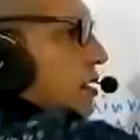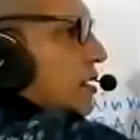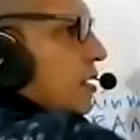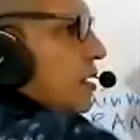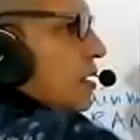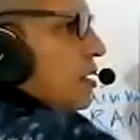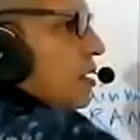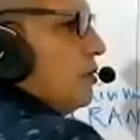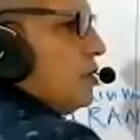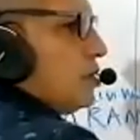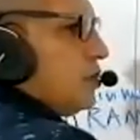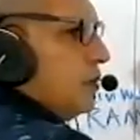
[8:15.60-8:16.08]
it
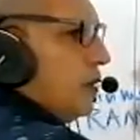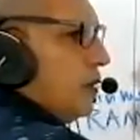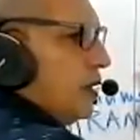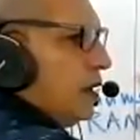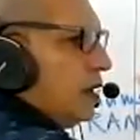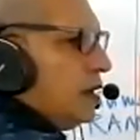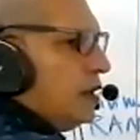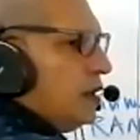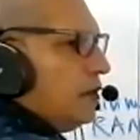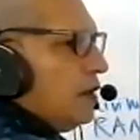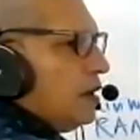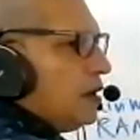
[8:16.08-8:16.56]
was
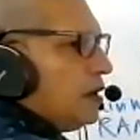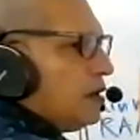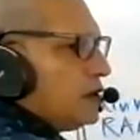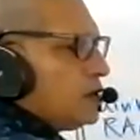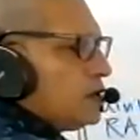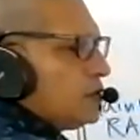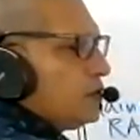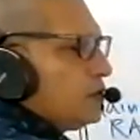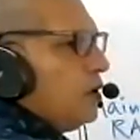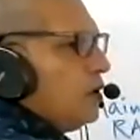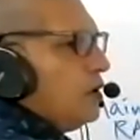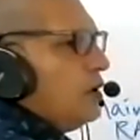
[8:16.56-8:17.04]
very
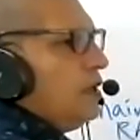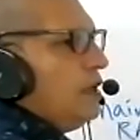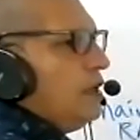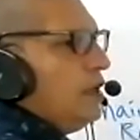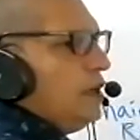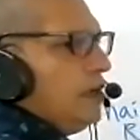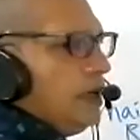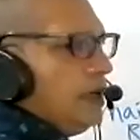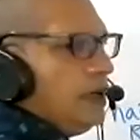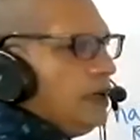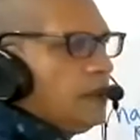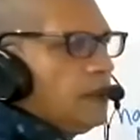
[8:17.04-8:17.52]
small
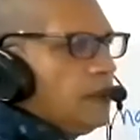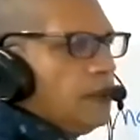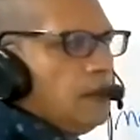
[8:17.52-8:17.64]
delay,